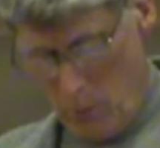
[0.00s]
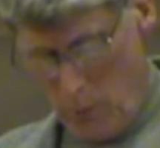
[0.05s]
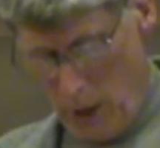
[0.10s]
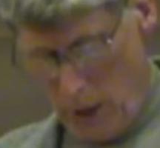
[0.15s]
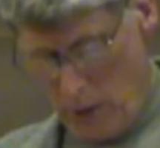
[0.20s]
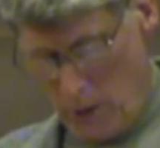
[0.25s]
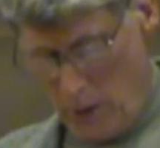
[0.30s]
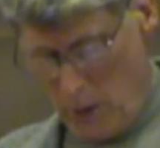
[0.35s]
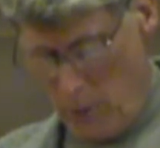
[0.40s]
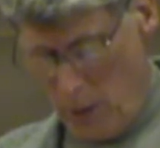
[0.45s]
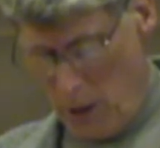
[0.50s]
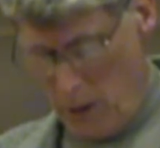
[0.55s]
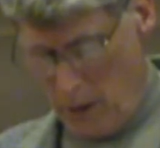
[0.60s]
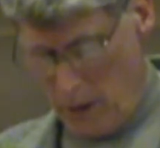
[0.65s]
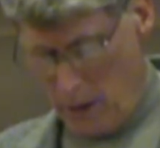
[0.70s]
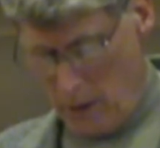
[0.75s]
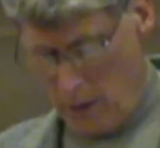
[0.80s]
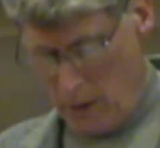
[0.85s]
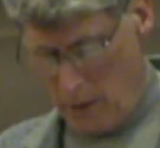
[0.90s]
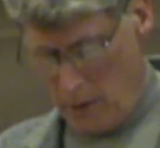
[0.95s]
modern
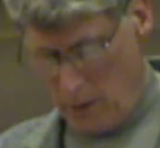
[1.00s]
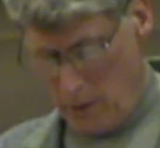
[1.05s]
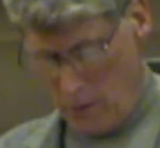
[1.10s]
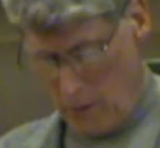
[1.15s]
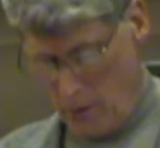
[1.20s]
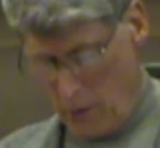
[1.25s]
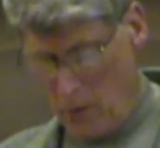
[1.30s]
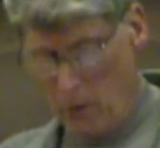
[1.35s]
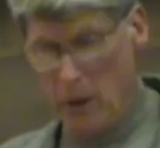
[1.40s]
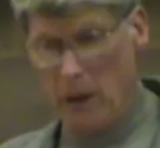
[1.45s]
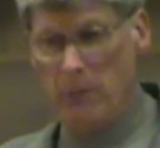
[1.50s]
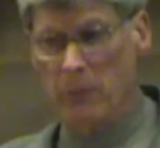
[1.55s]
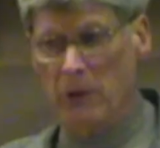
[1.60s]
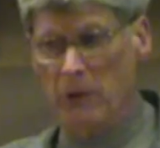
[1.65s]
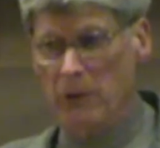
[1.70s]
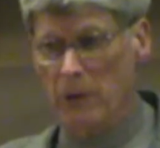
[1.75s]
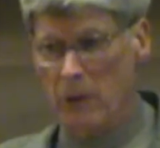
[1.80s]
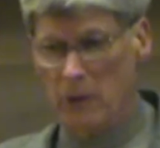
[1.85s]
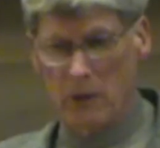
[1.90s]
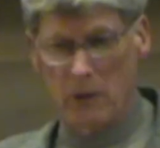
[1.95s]
America. The whole
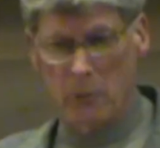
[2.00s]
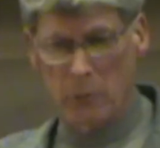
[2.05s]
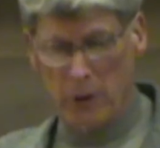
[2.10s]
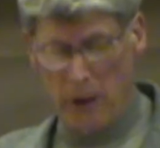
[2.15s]
episode is